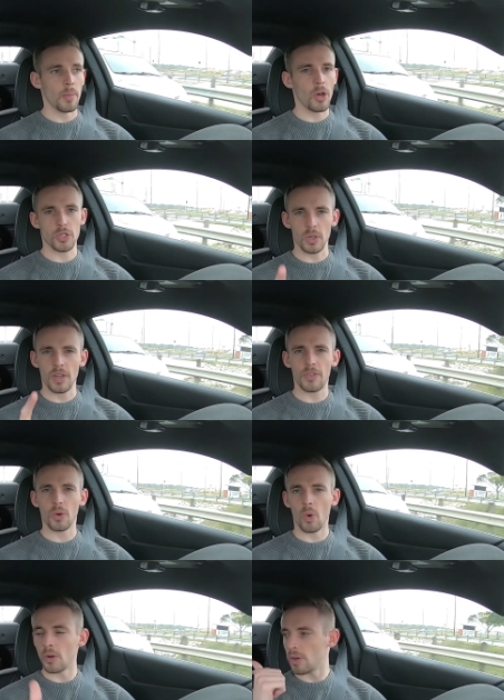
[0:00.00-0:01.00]
also, if
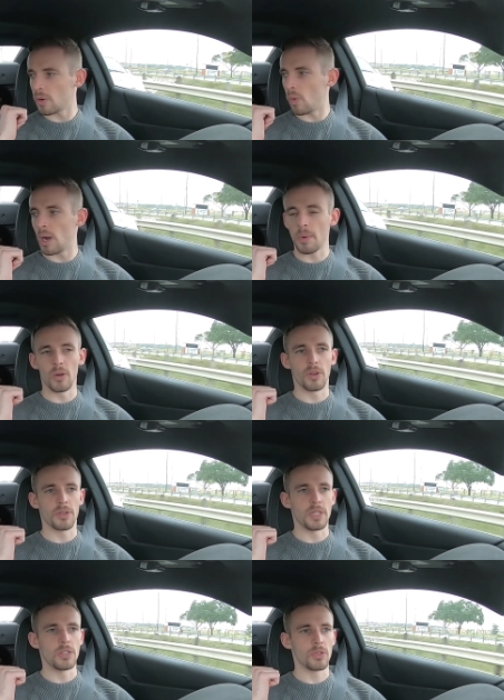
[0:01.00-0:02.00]
you're wondering why my
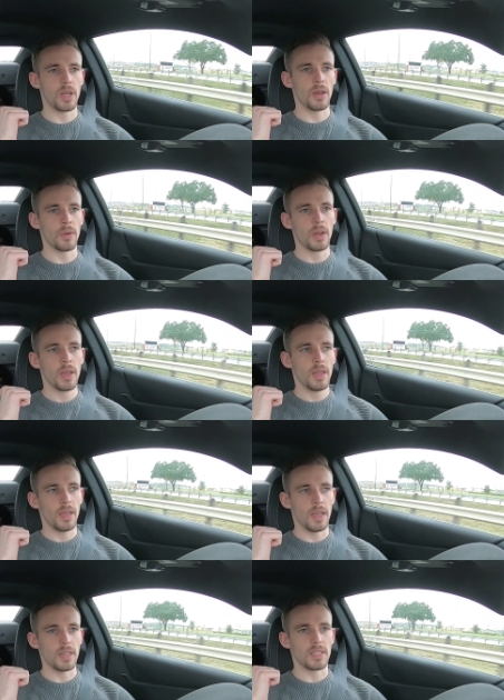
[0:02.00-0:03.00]
rear seats are
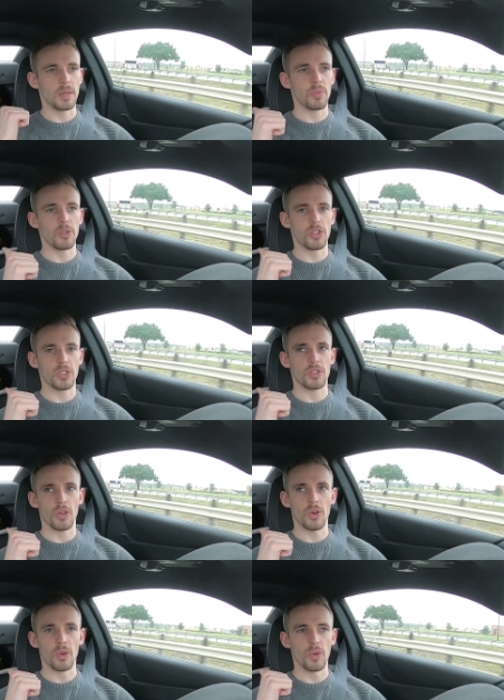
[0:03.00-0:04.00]
down, it's simply just
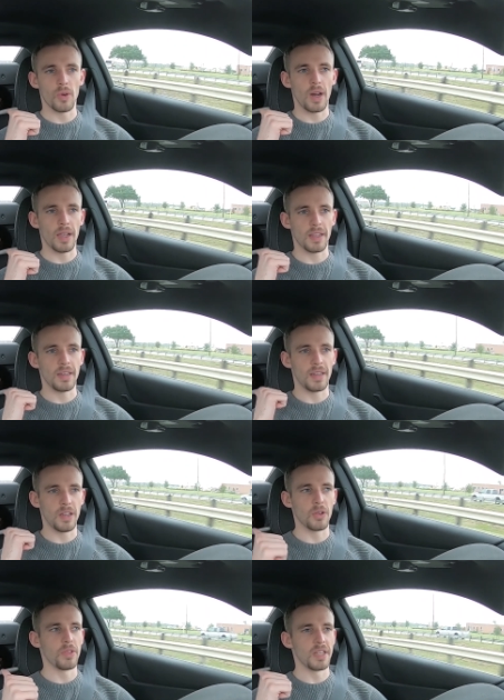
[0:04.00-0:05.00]
so I can
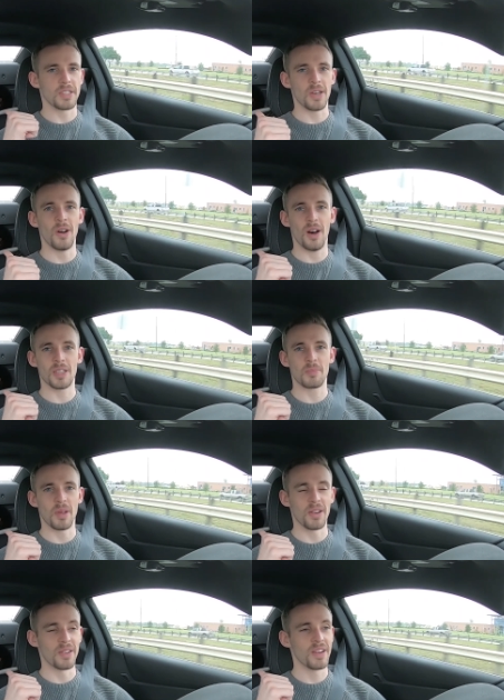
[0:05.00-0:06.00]
hear the exhaust
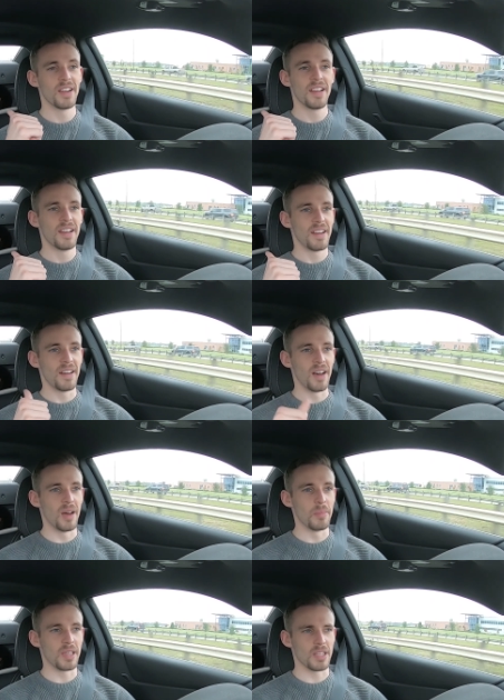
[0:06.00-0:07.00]
better,
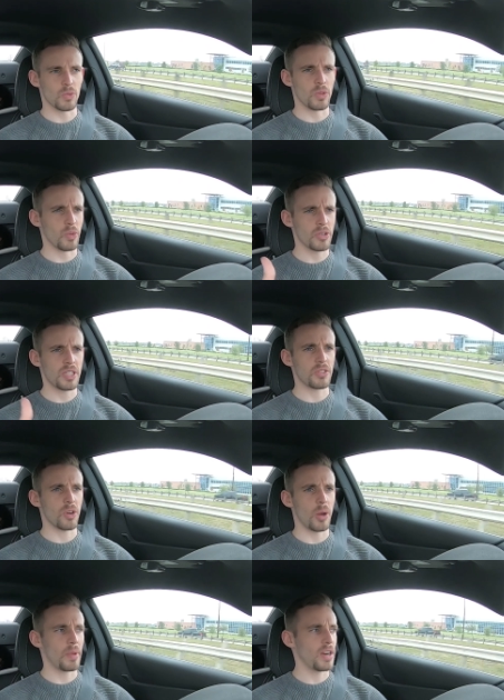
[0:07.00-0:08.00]
because when the rear seats
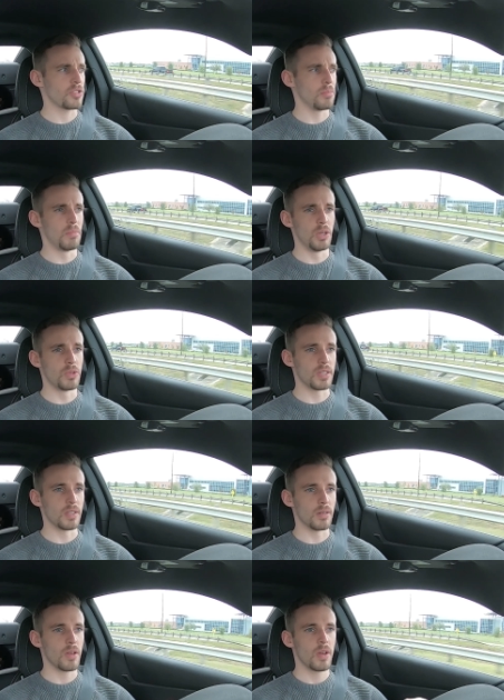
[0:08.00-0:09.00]
are up, it actually mutes it